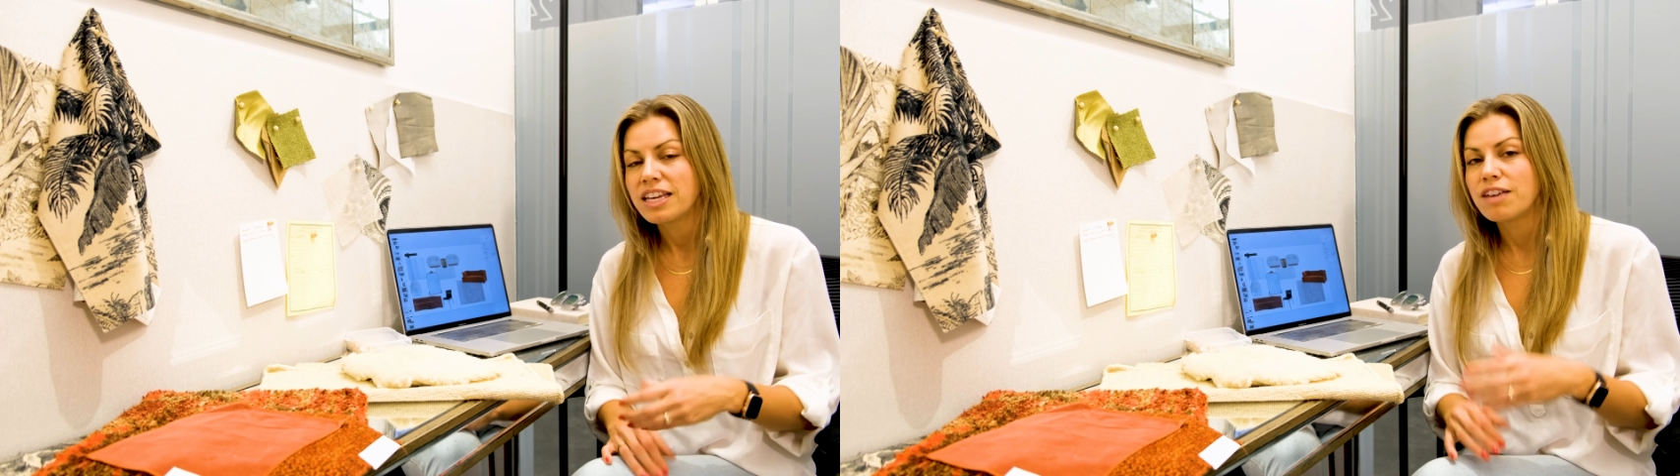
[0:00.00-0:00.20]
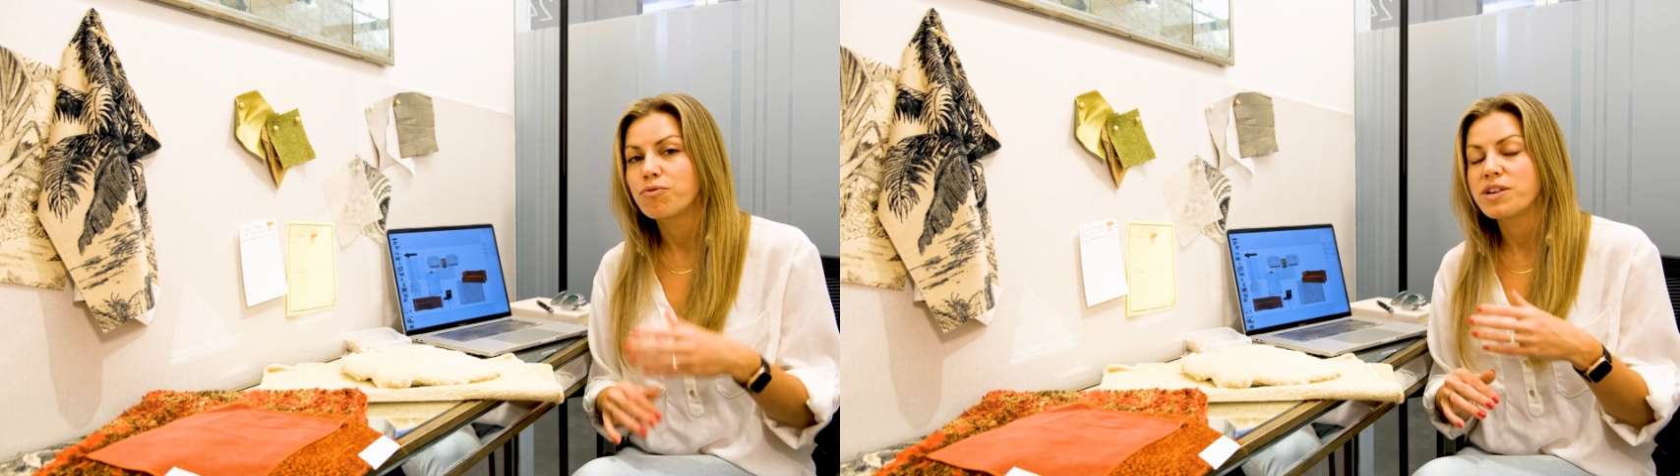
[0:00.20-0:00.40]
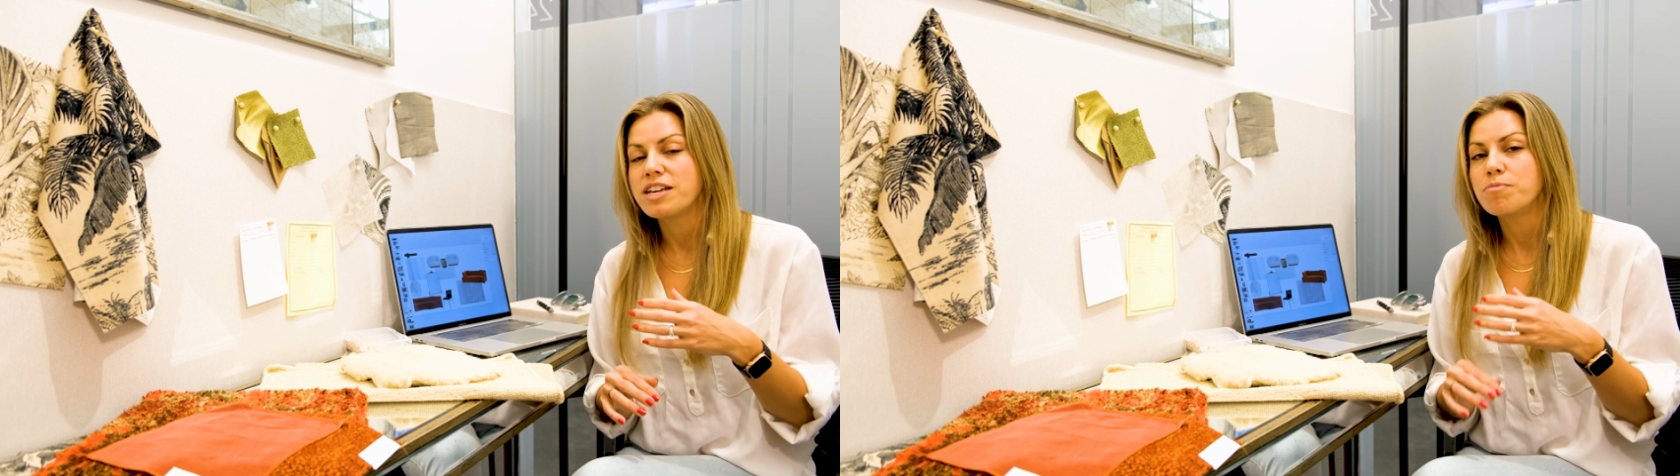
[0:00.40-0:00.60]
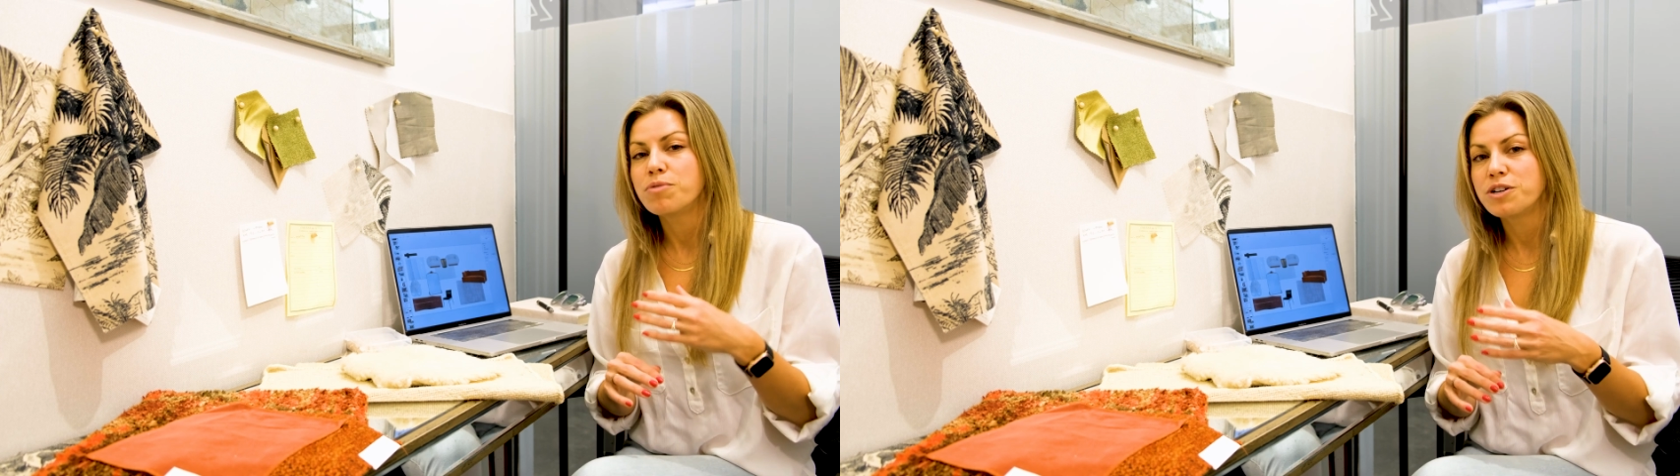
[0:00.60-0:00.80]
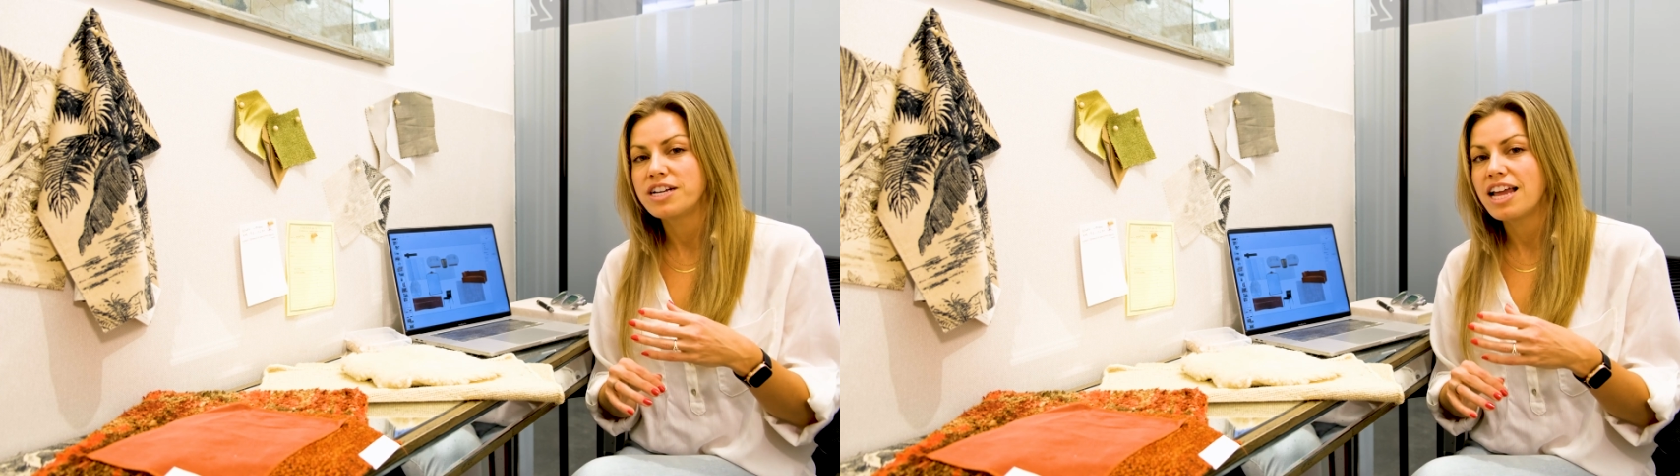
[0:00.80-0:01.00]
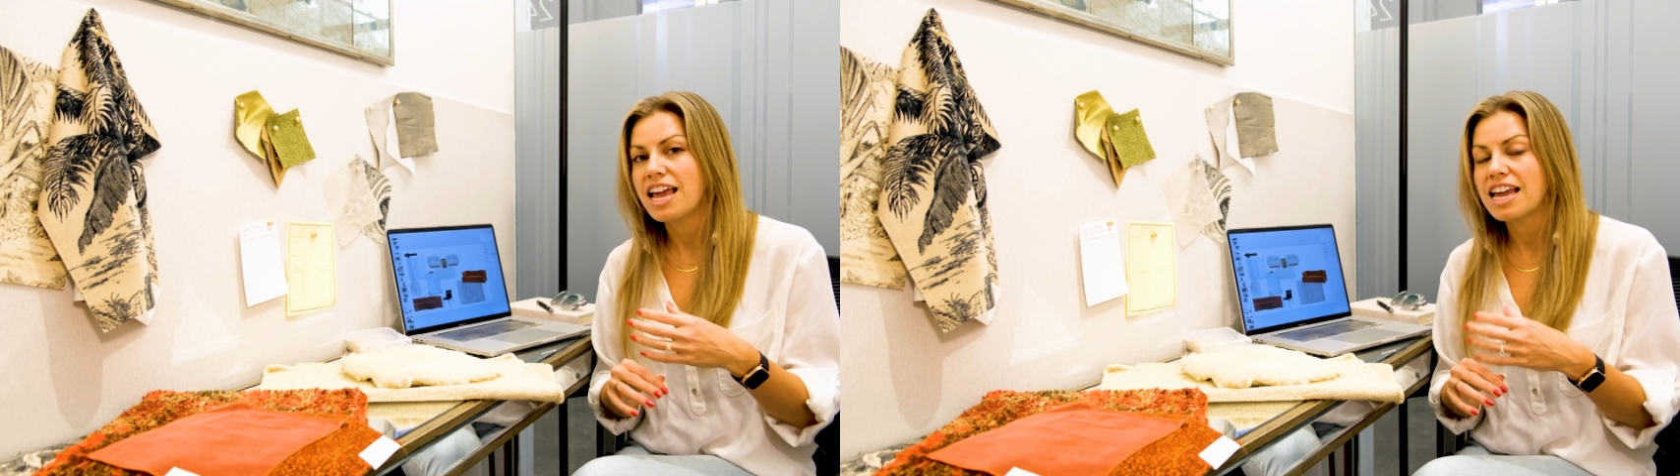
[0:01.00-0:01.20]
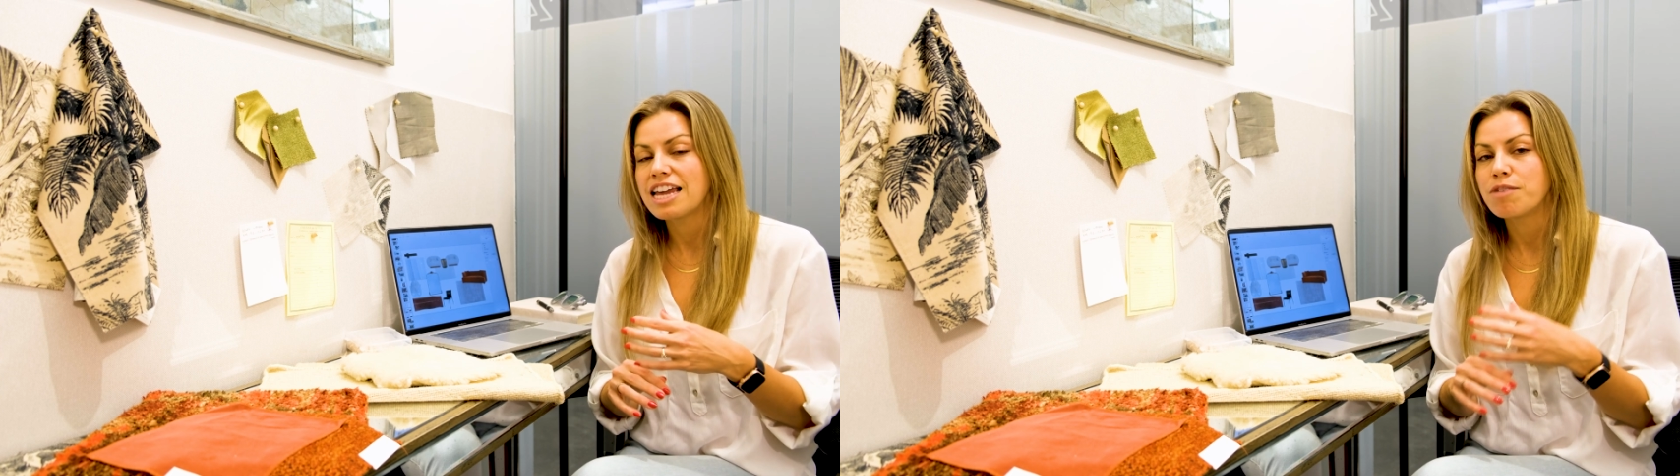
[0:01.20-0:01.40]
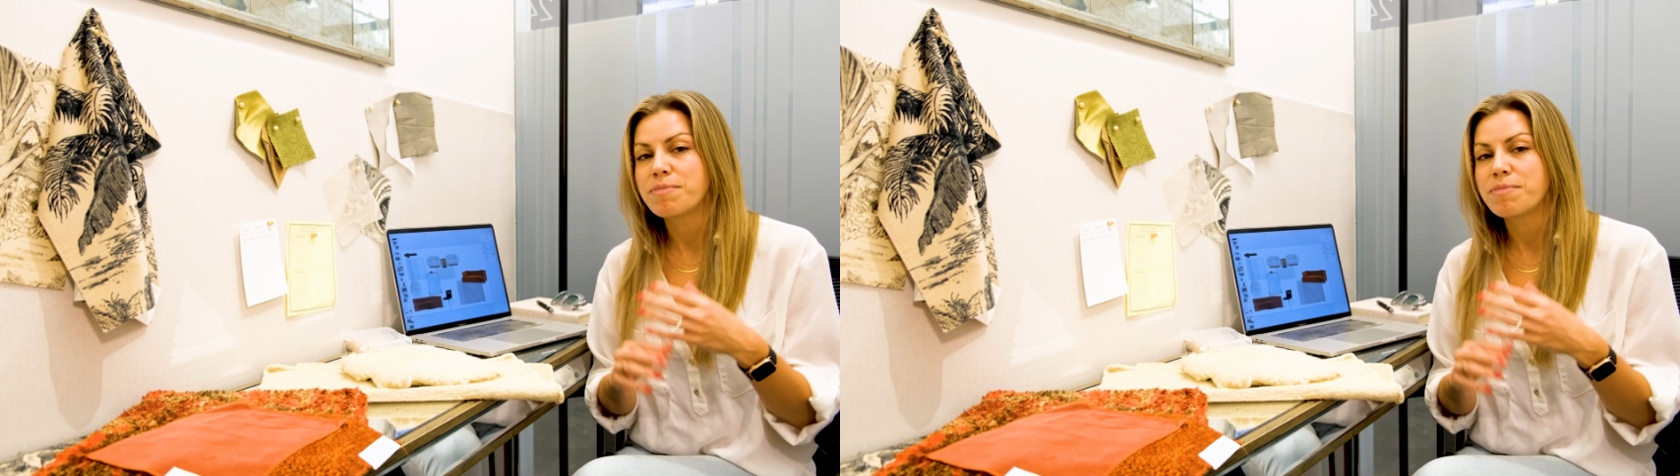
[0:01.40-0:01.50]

if we put a